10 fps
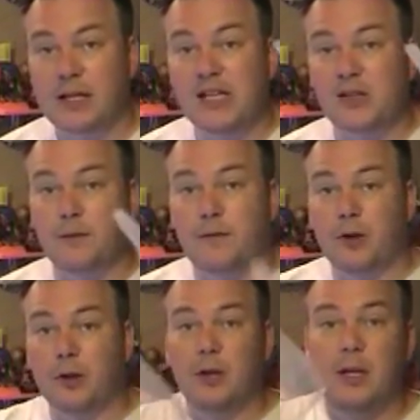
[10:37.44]
decent
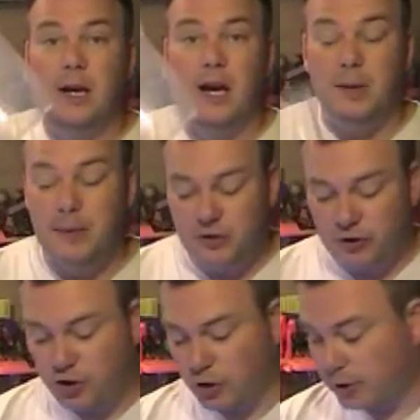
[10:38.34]
funnel and a
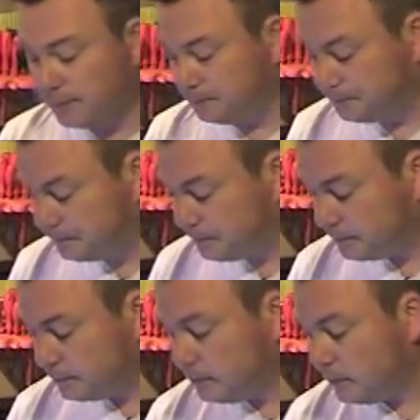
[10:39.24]
measuring jug.
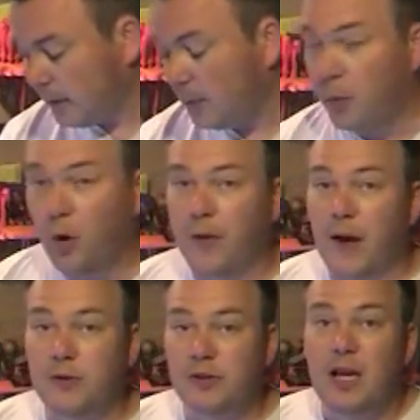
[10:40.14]
Bought
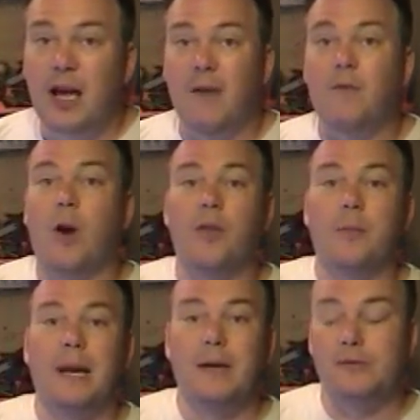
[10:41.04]
those, I've got
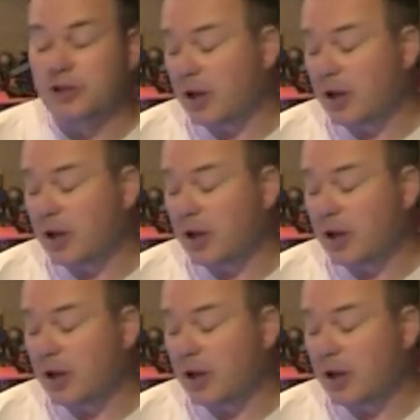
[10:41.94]
them now,